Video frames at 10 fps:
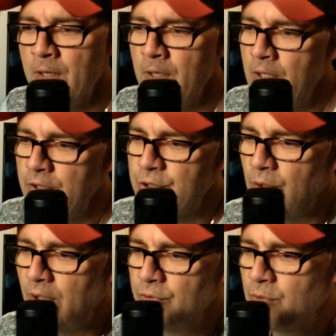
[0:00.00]
so
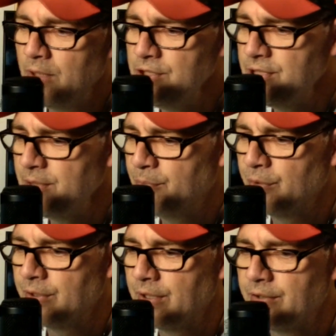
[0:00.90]
i was watching tim
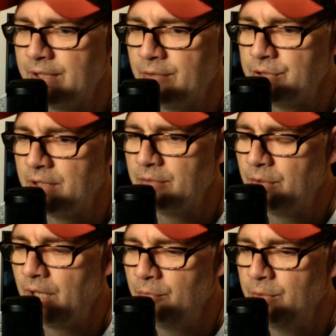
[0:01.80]
pool the other day which I,
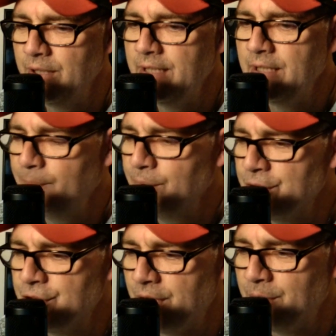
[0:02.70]
I really
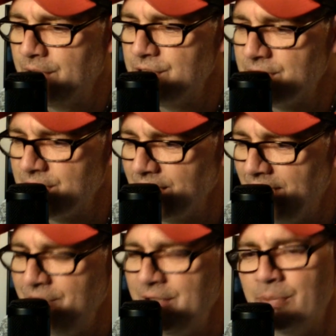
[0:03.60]
appreciate because he's a
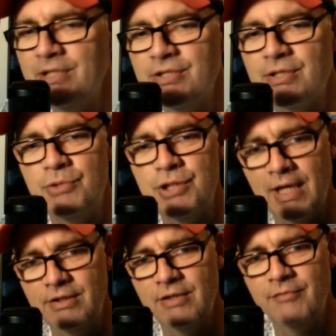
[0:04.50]
lefty but he's
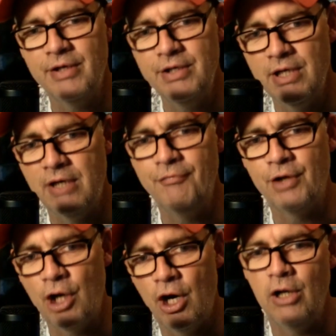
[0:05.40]
objective enough to
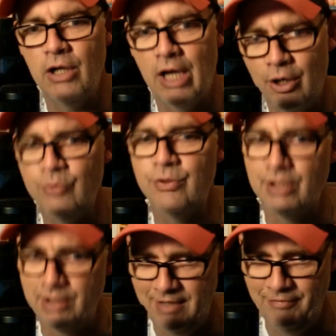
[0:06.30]
call out the
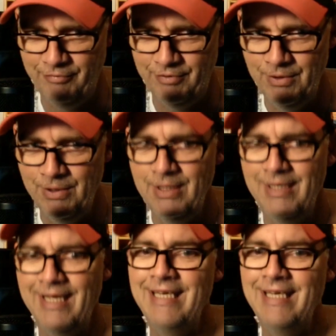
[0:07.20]
left and mm.